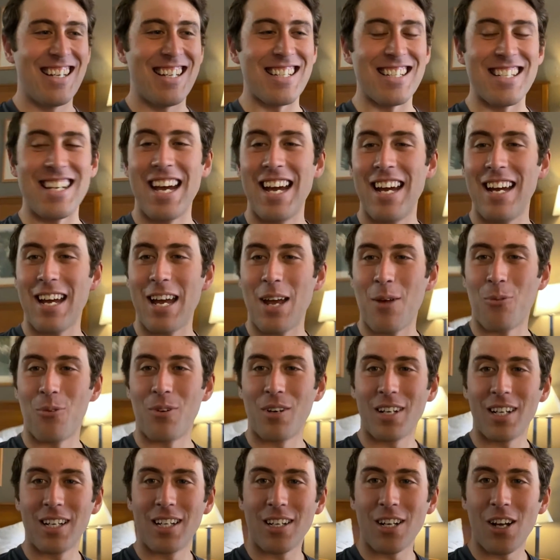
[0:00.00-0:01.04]
Yeah, and
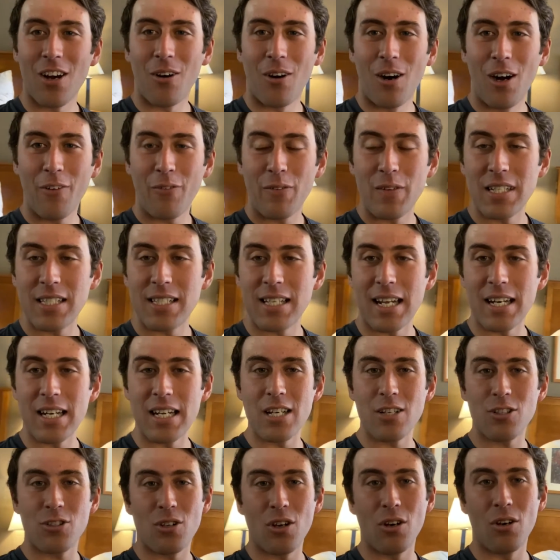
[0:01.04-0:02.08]
we're gonna go off and send
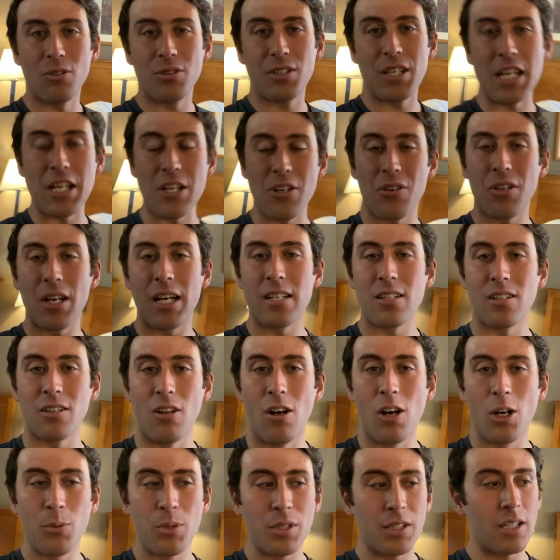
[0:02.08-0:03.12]
it, so take you guys
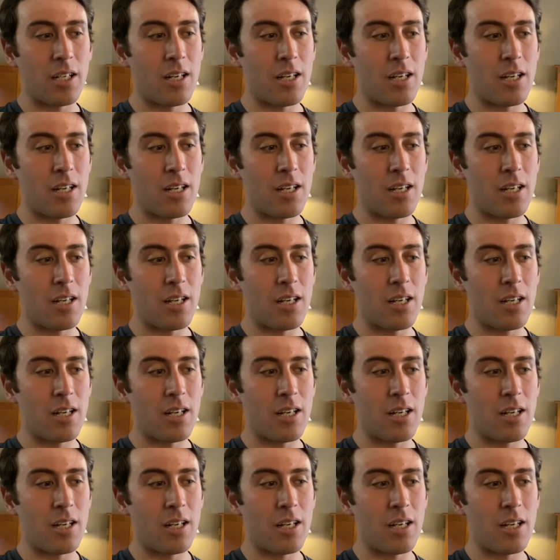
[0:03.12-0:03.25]
along with